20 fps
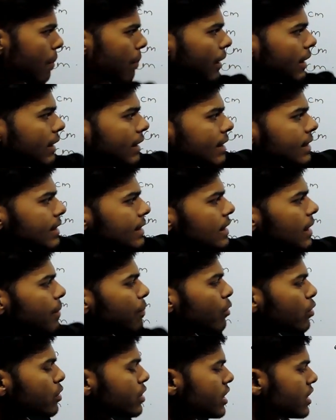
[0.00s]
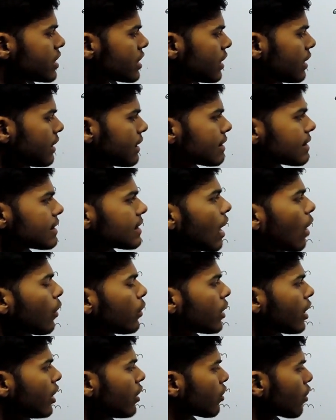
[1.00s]
But this is the procedure, this is how
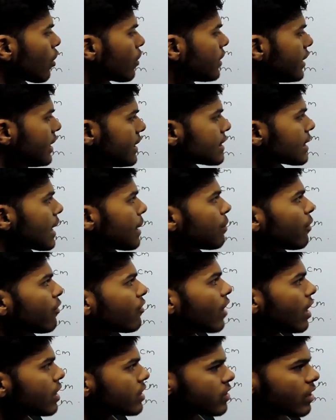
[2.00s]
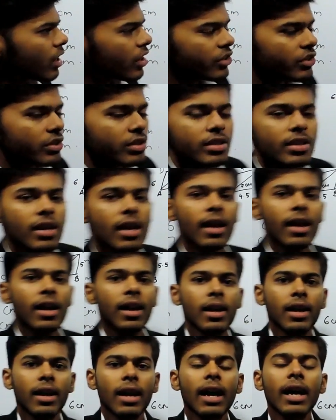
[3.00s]
you can draw these type of constructions.
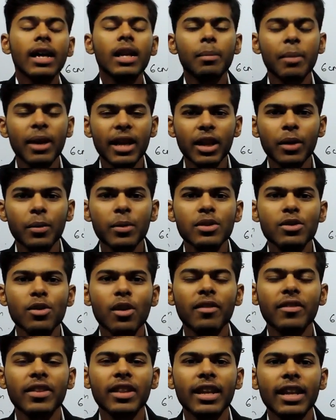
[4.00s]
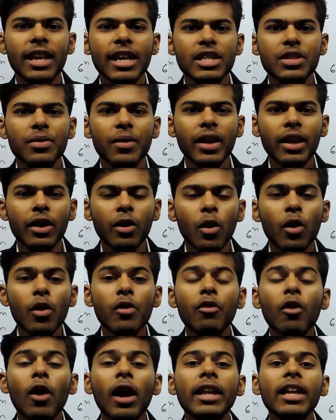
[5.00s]
Remaining will solve in the next video.
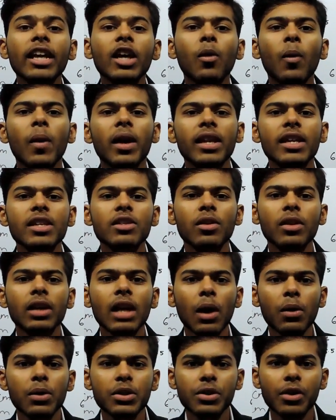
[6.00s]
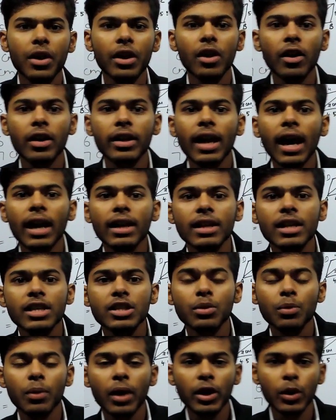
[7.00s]
For any queries or doubts, you can contact
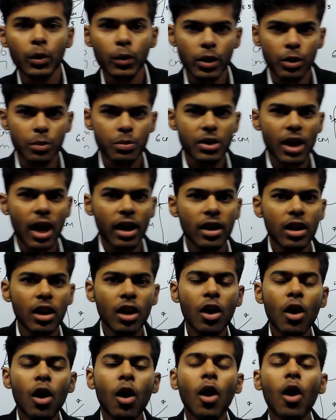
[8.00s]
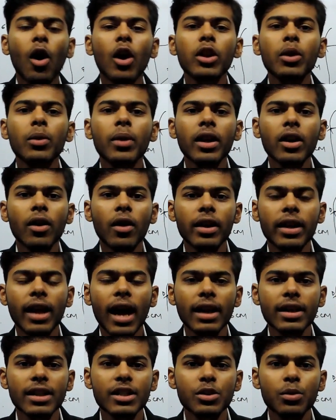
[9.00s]
us through our YouTube channel or you can
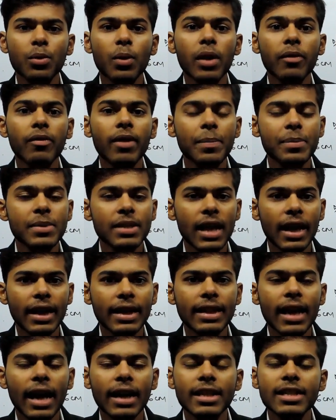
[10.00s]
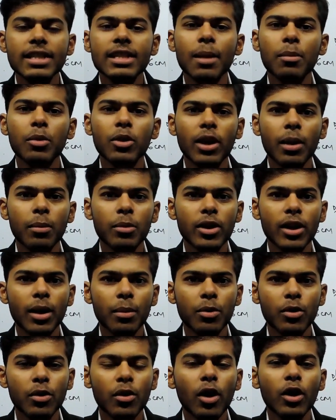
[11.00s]
contact us through our website, that is
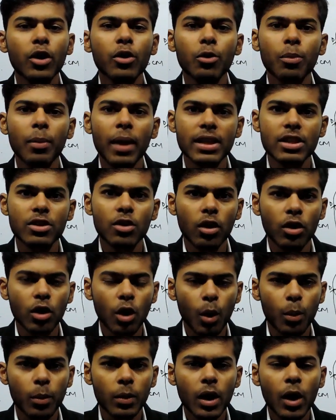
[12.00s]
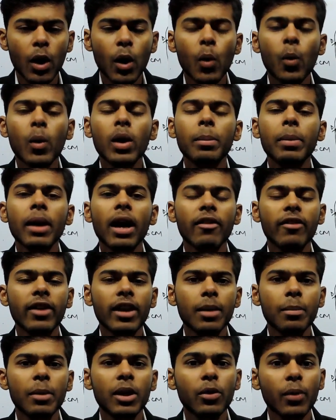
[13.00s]
www.truemaths.com. We'll be
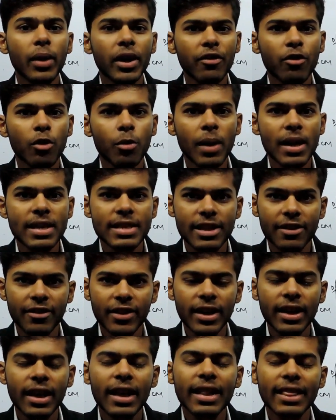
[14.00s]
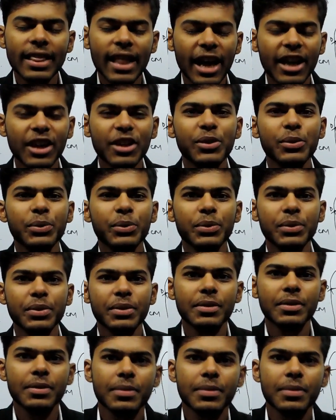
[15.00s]
available 24/7. Thank you.